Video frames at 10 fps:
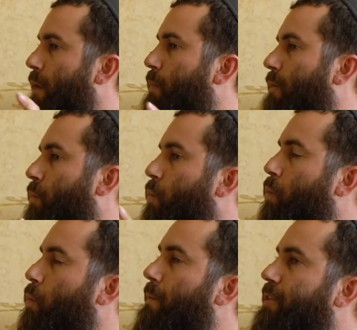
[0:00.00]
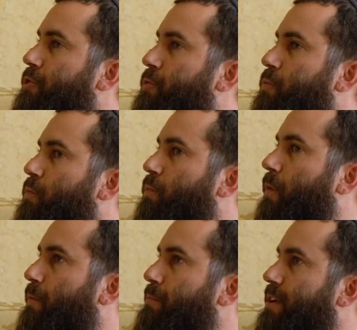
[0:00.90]
what
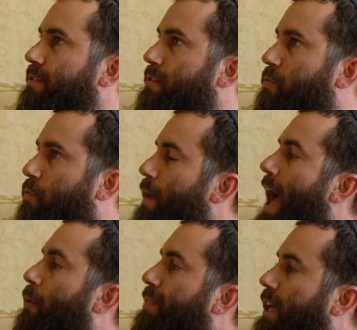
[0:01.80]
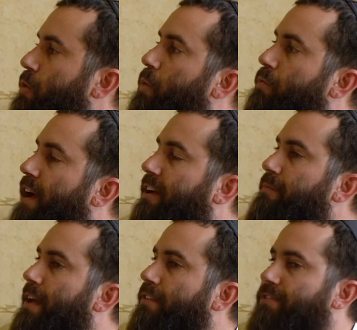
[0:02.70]
would be the route that you would
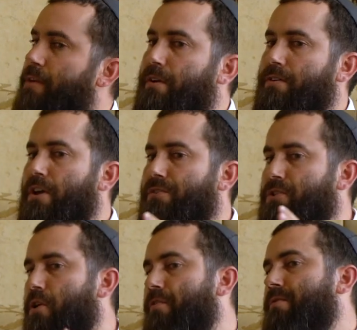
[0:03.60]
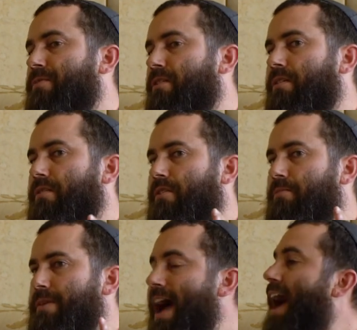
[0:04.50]
recommend someone to go from their
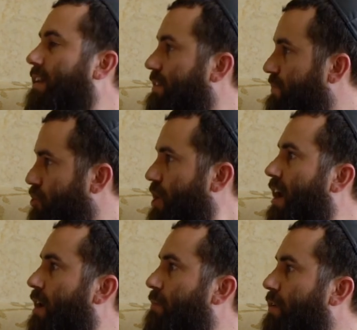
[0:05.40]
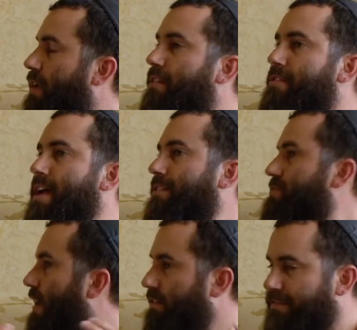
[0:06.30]
monotonous job
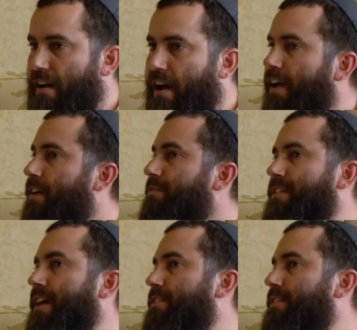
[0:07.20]
that's 9 to 5 and